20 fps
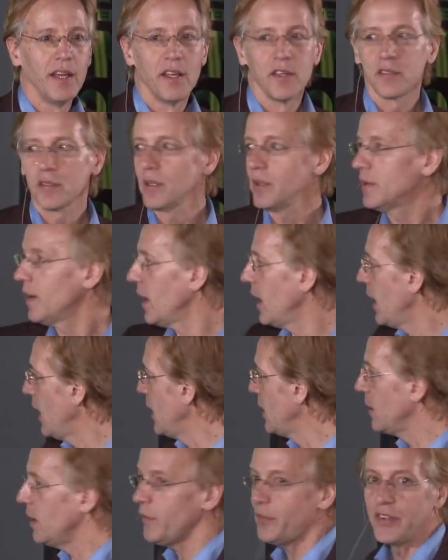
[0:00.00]
So
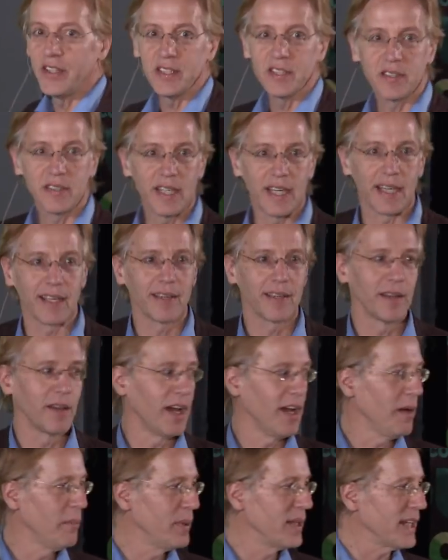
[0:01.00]
I love this thing,
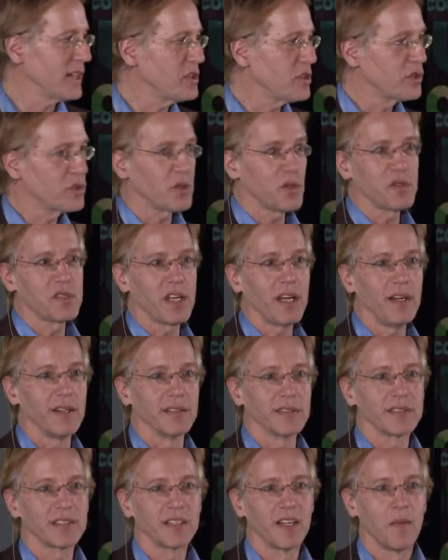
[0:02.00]
uh, but actually turns
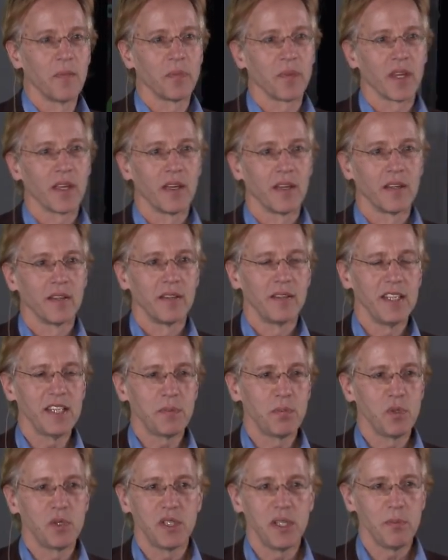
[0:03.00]
out
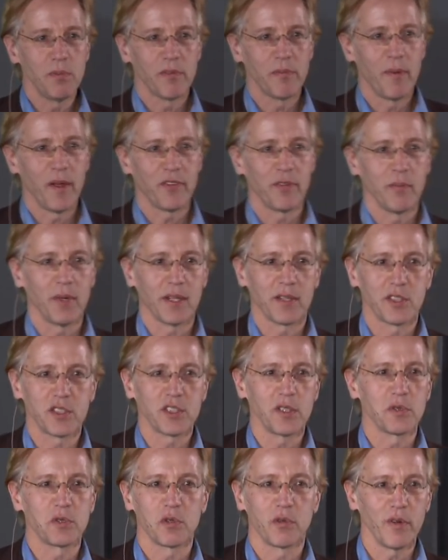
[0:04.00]
this Museum of Mathematics is
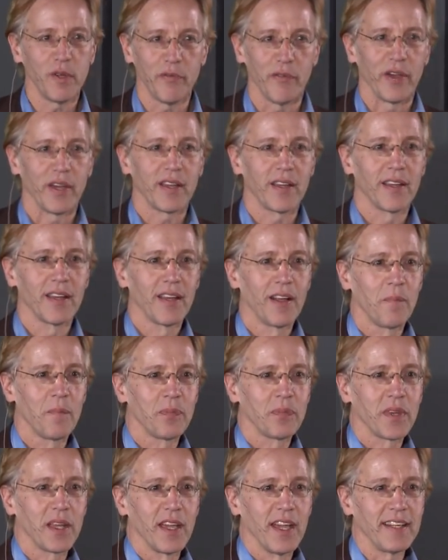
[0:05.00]
so terrific.
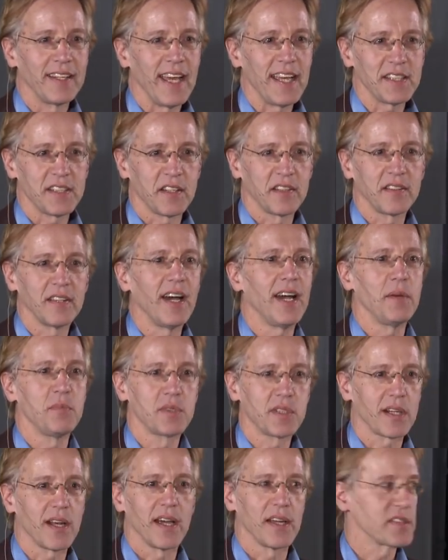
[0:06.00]
It has a time
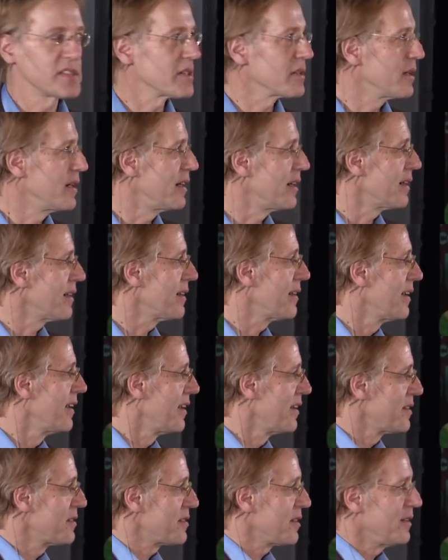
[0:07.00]
slicer here.
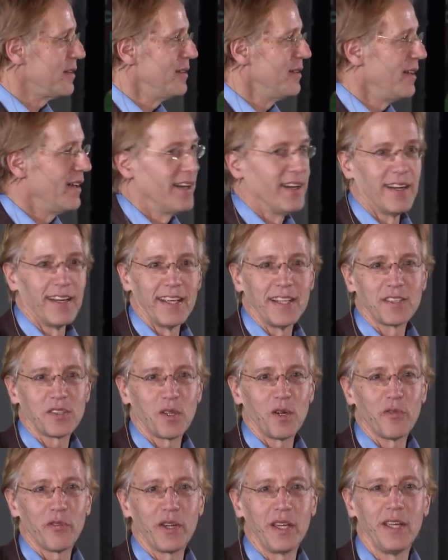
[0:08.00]
So uh, it's
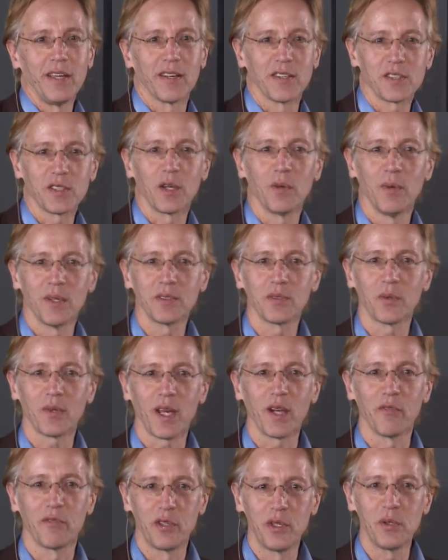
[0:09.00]
over here. So I want to
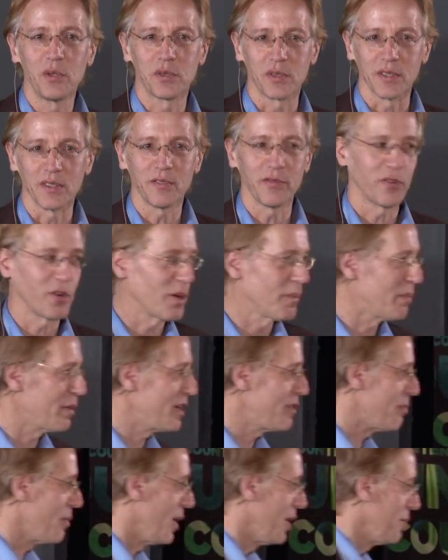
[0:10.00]
kind of use it for a
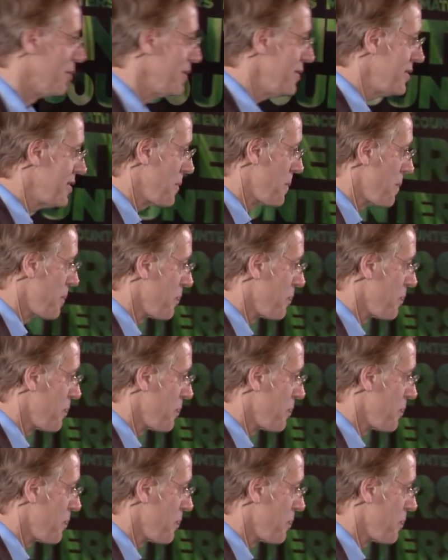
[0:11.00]
brief moment.